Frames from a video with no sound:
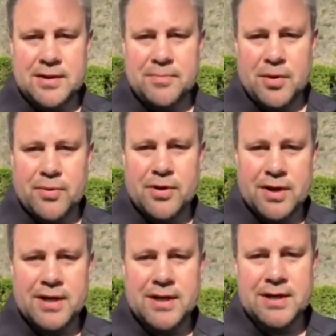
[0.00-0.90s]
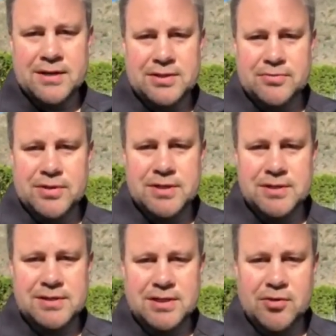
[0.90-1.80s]
but we're not getting any
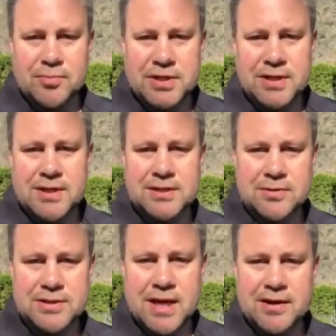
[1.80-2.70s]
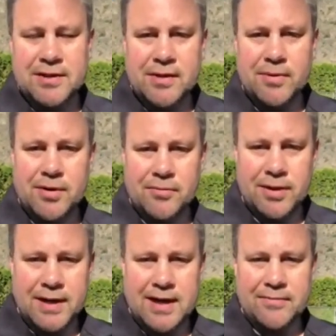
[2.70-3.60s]
astringency or bitterness or tannin that we're not
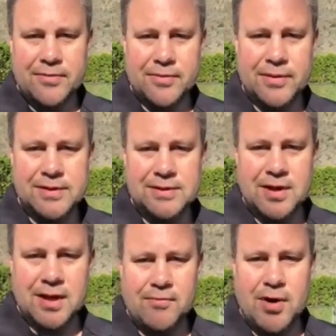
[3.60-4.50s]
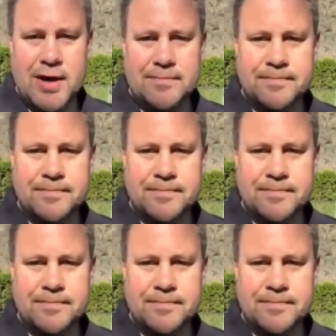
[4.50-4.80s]
really after in this style of wine.